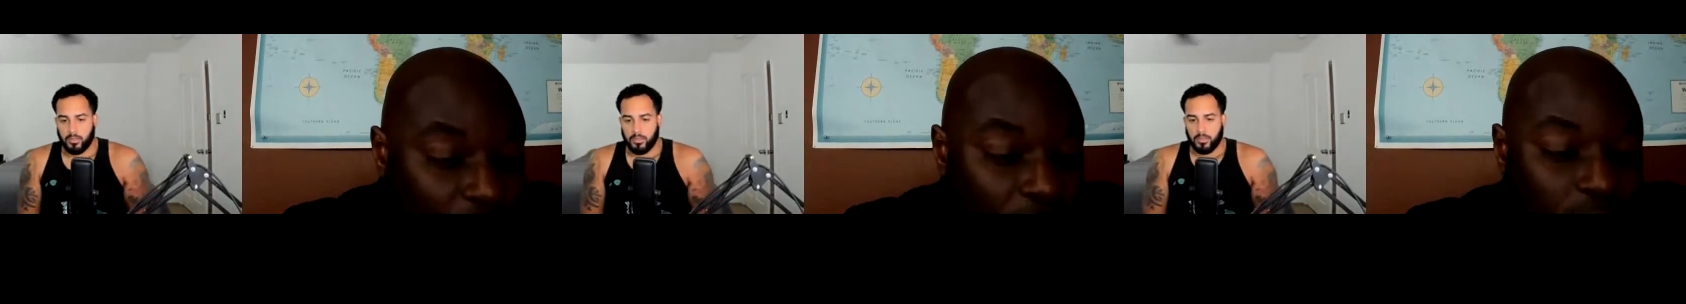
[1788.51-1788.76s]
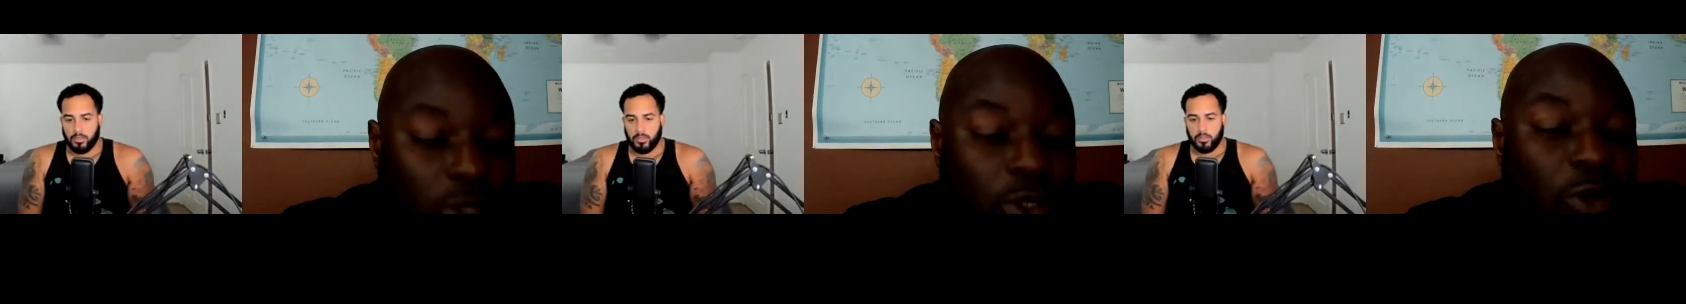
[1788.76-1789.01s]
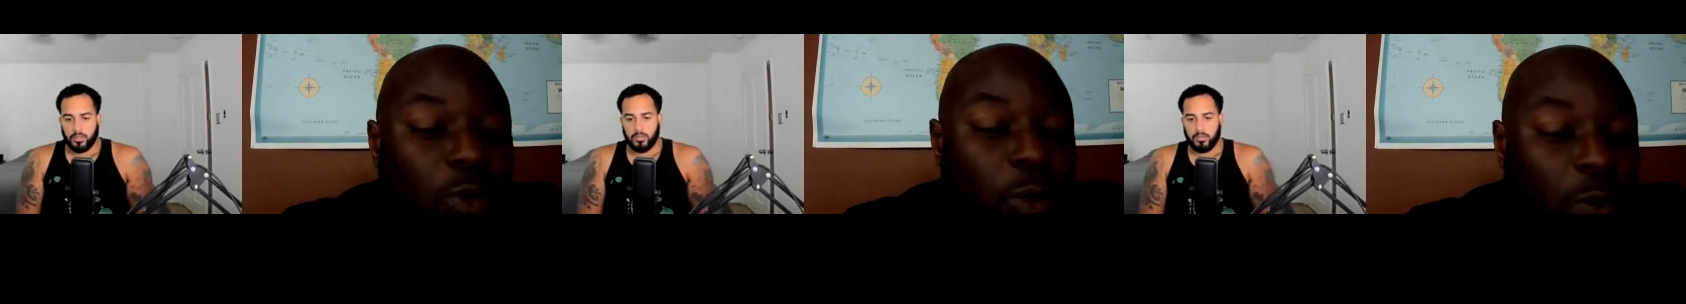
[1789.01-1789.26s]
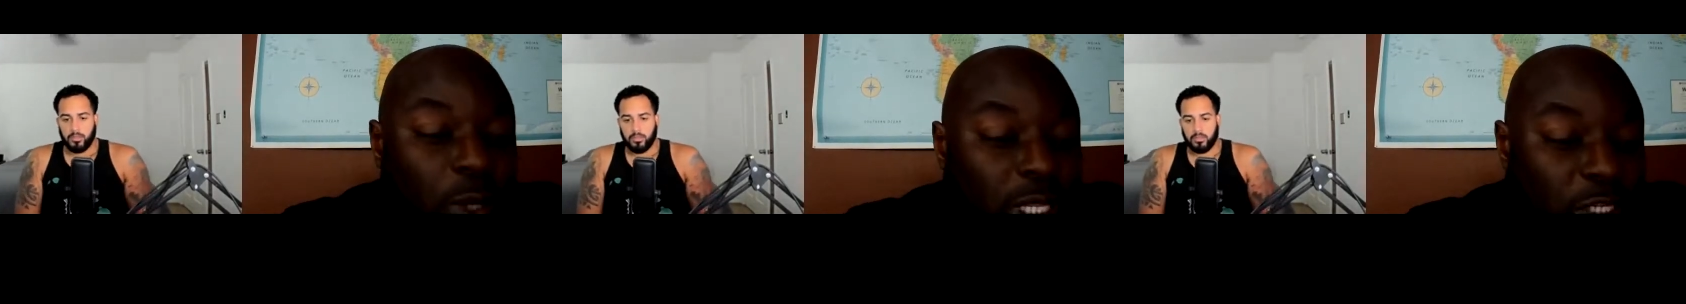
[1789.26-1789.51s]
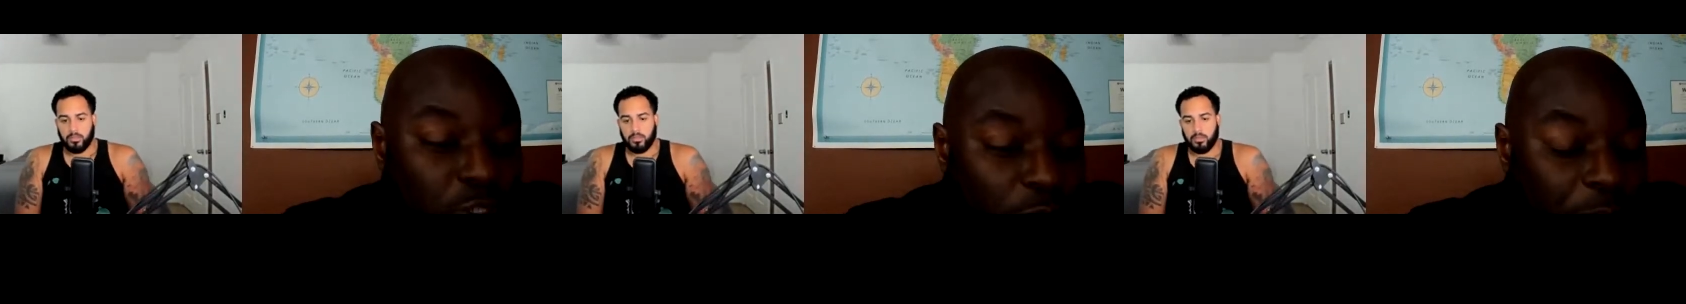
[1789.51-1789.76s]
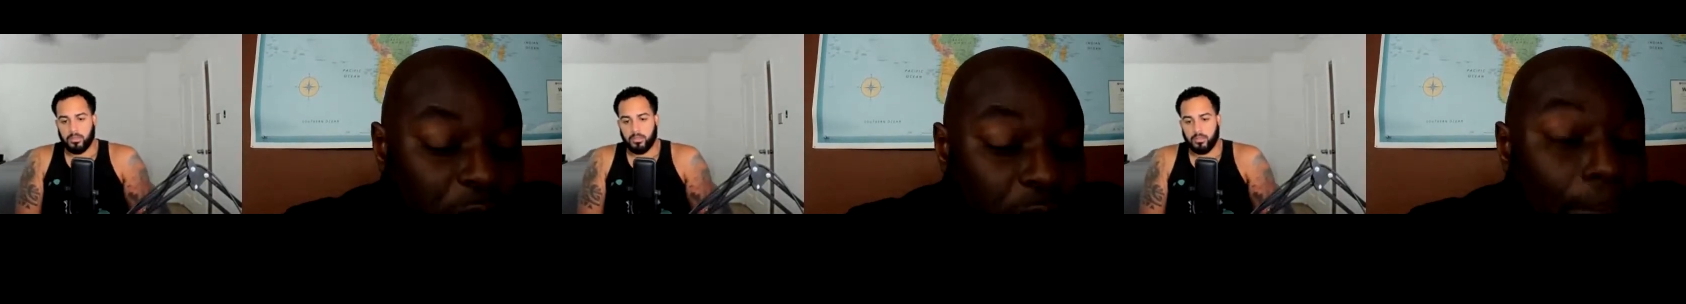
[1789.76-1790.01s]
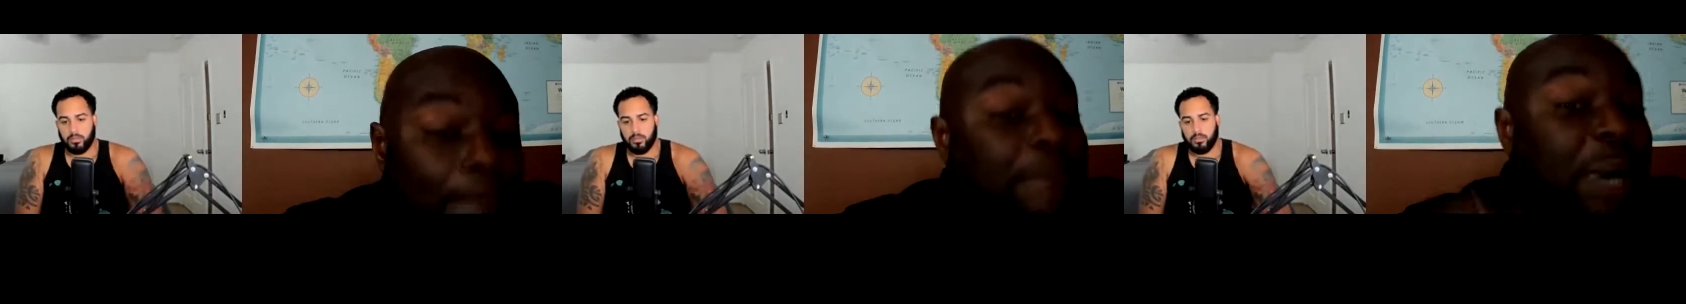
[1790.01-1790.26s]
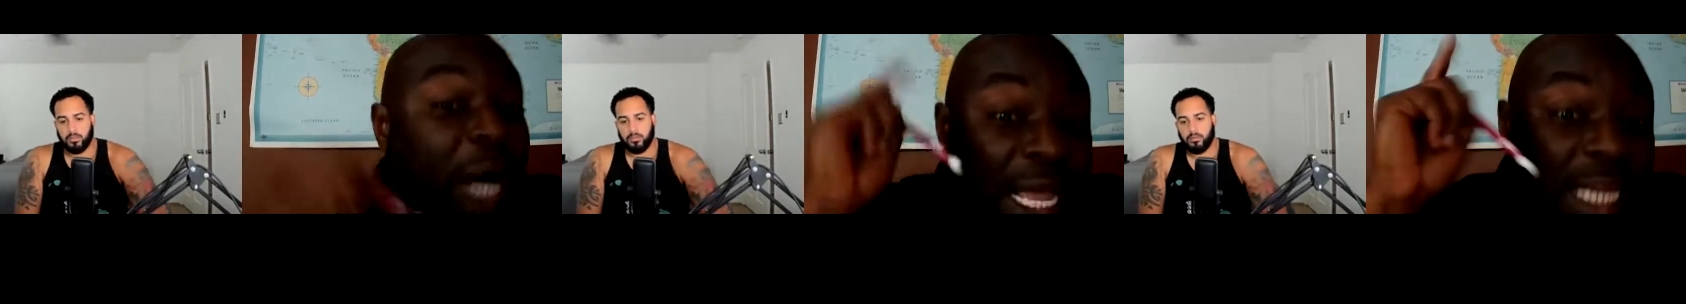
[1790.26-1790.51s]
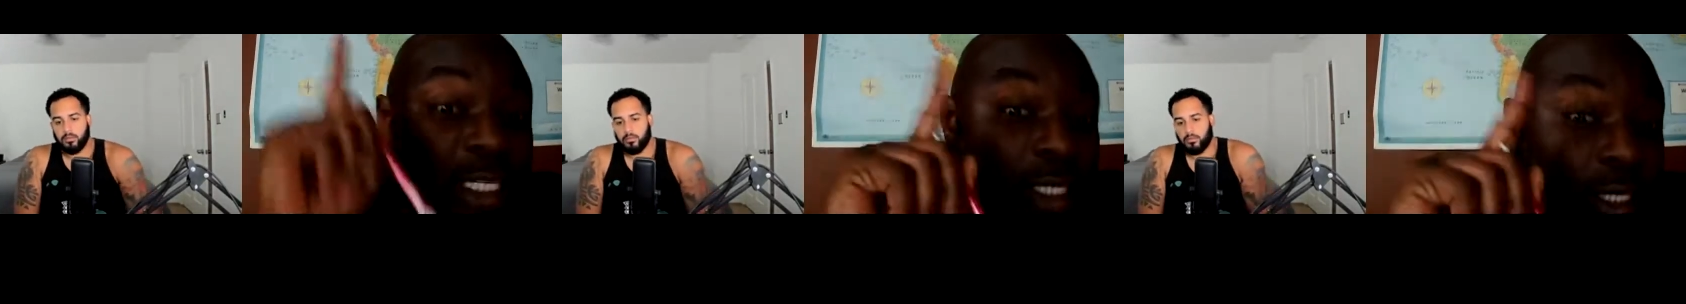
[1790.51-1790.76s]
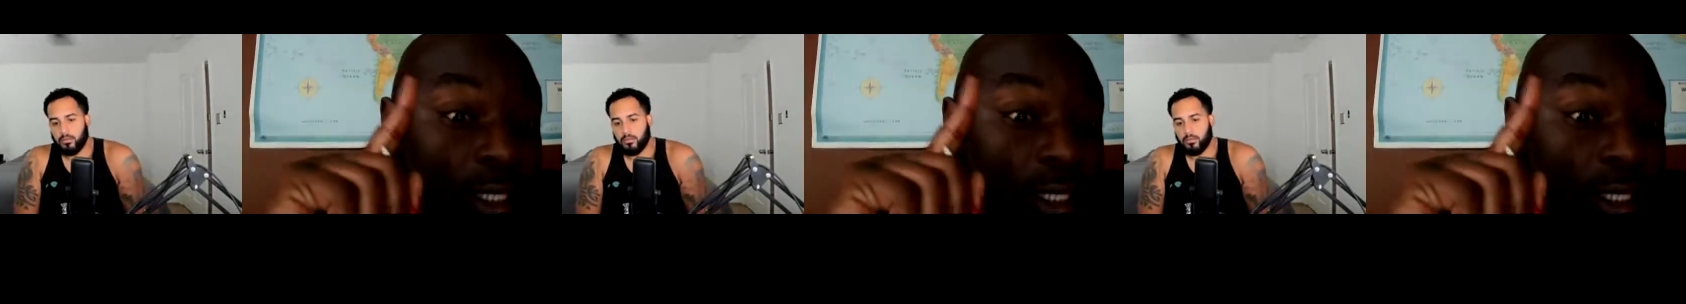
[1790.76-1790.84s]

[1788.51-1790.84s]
Speaker 1: So you were really tripping. But,